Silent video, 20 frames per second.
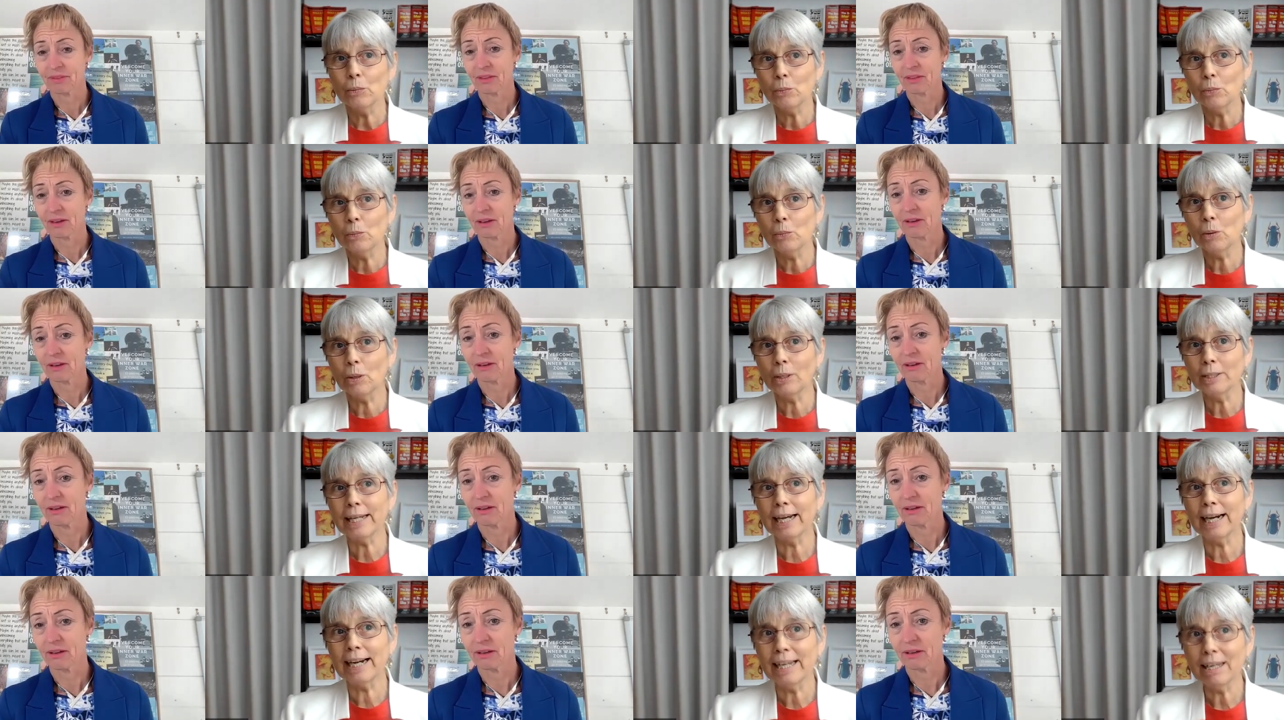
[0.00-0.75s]

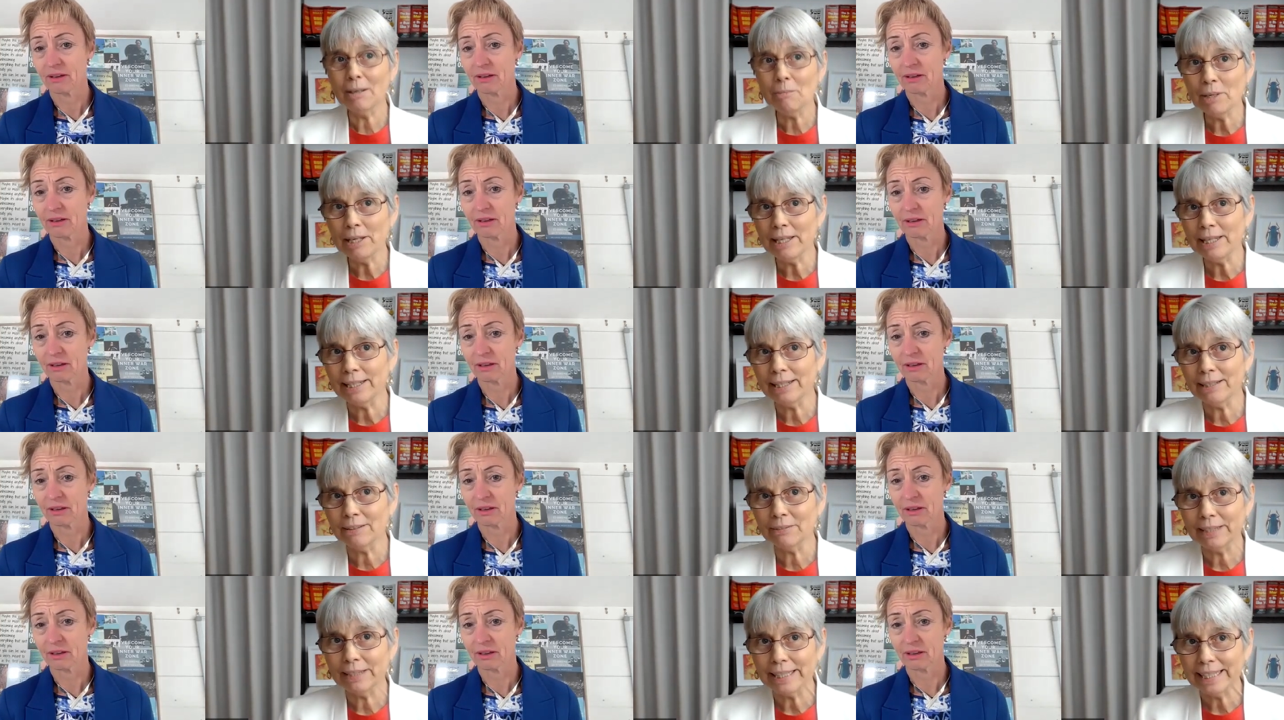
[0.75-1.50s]
Speaker 1: what I'm
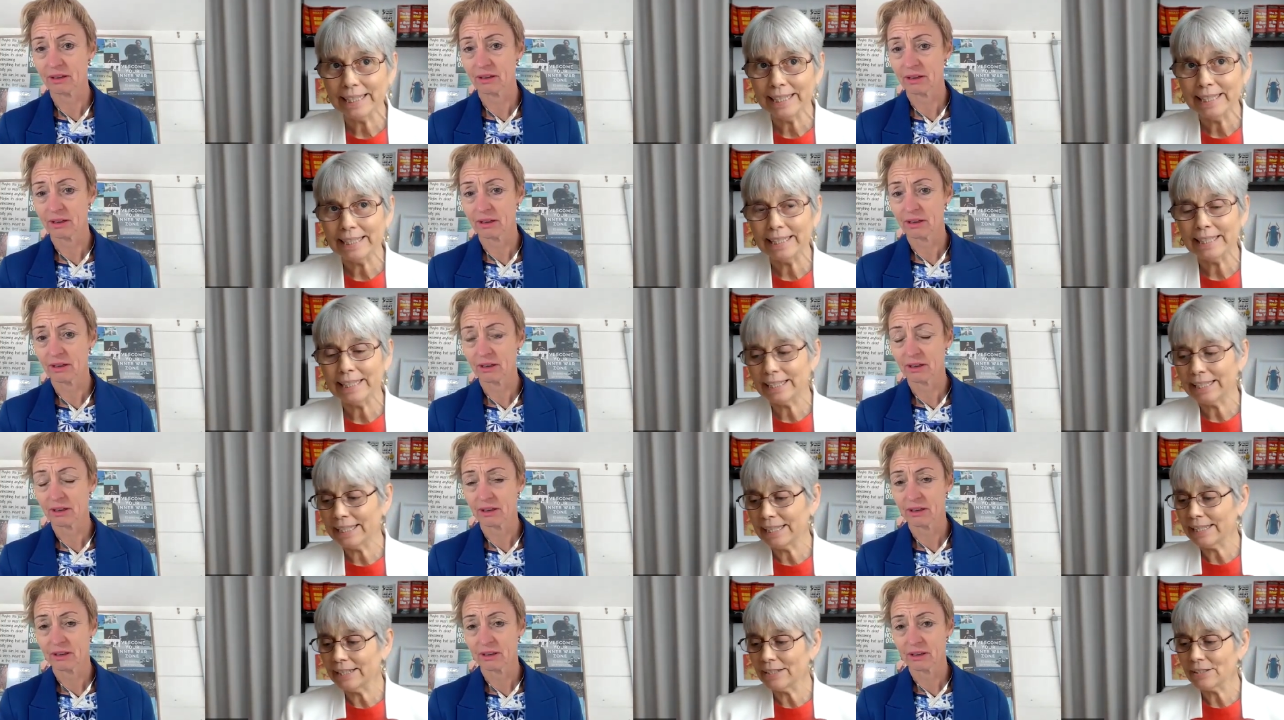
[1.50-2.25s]
hearing here
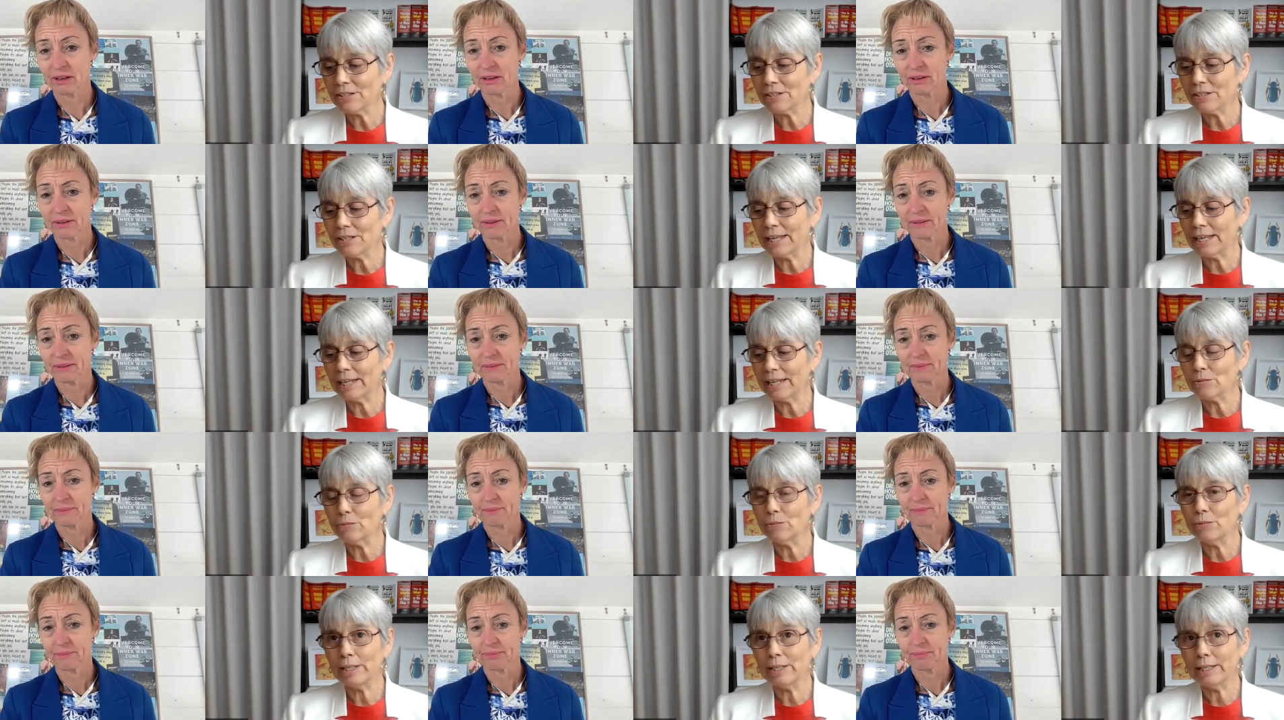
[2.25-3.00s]
is
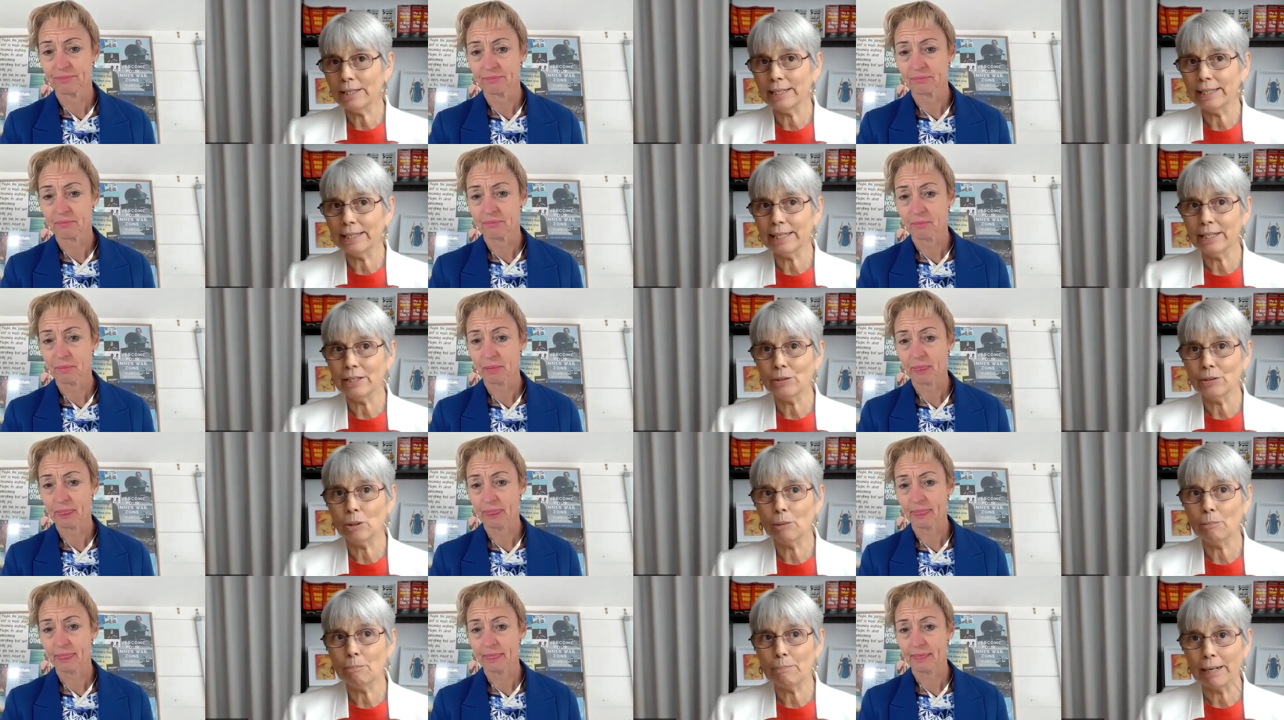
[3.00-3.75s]
that really
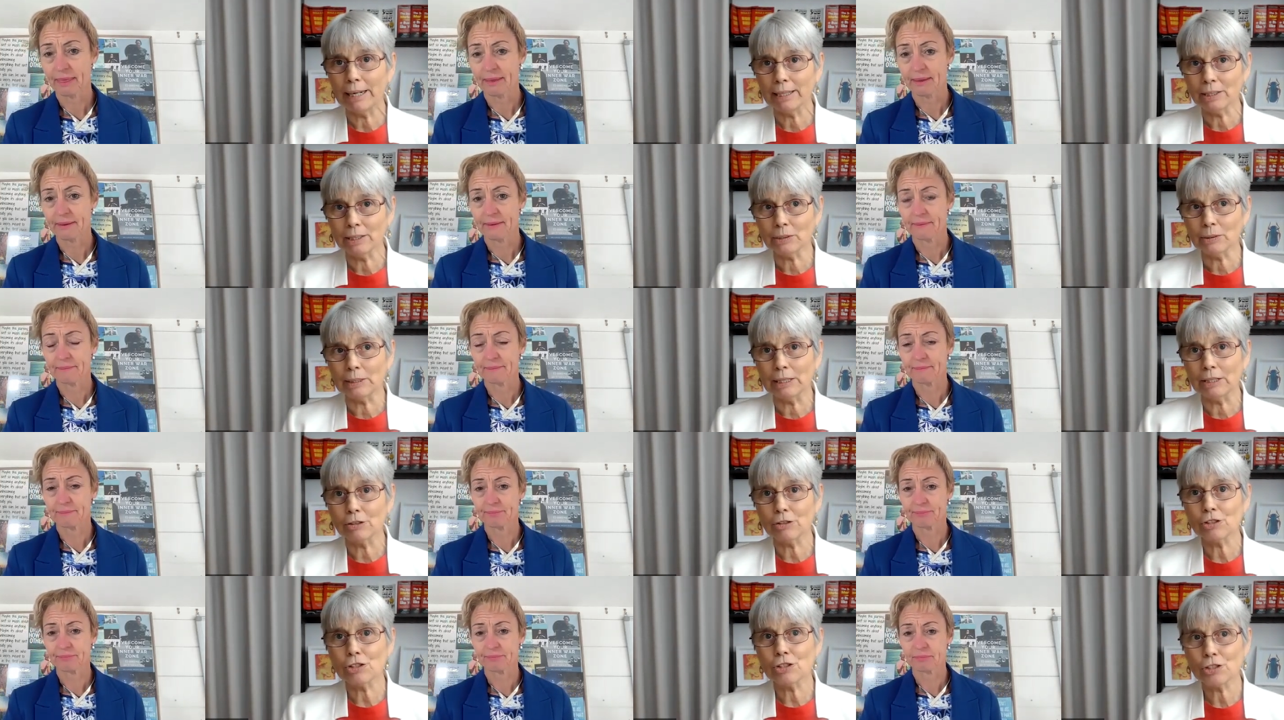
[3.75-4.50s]
your
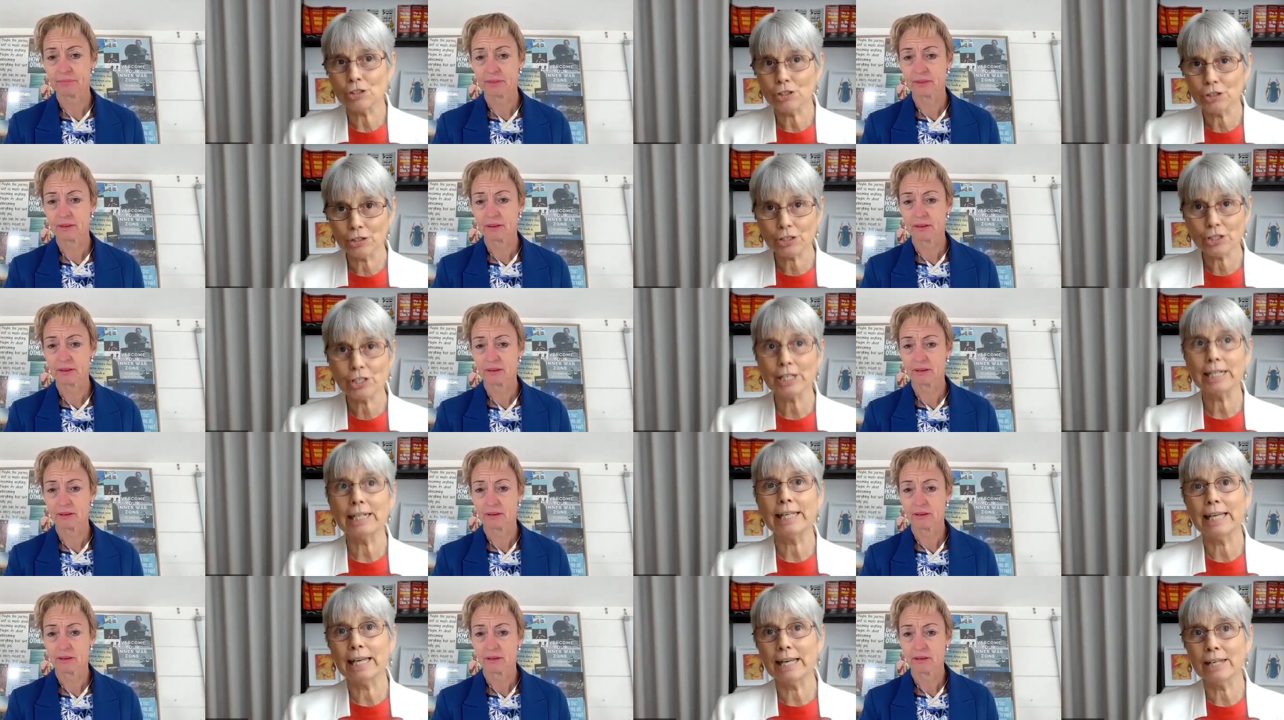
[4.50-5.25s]
background
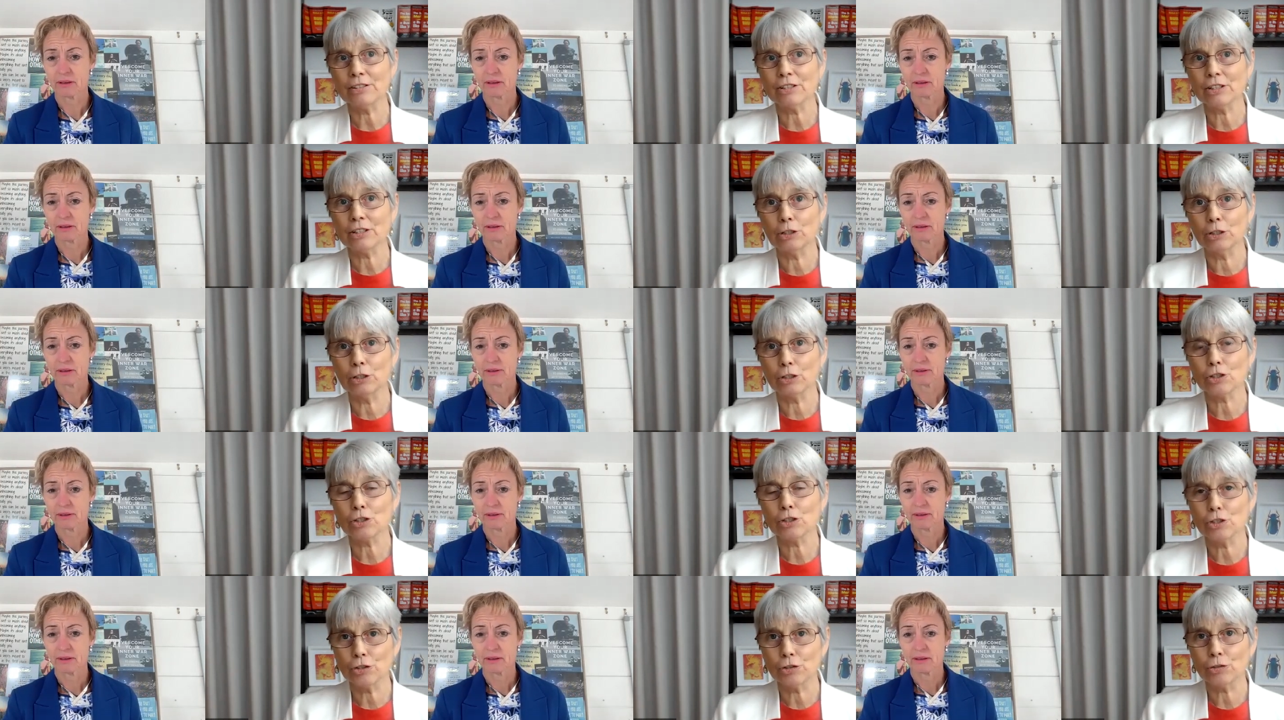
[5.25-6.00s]
certainly has a
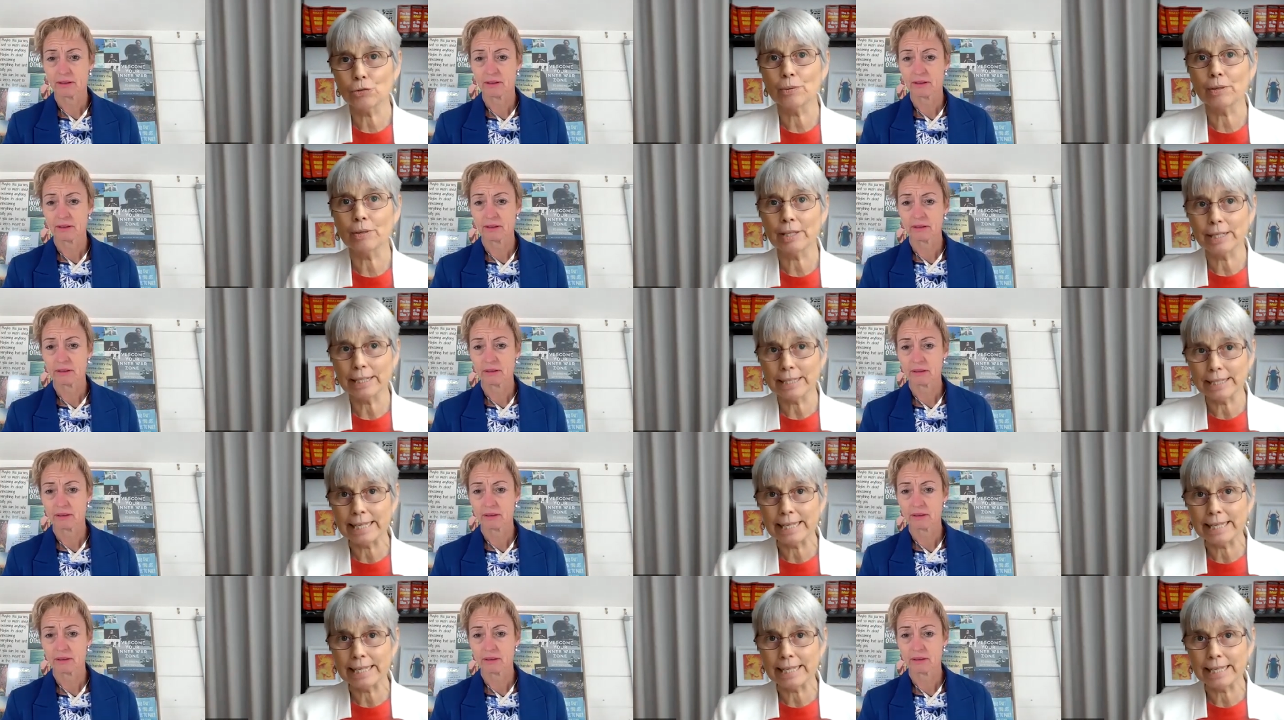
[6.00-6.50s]
lot to do with it.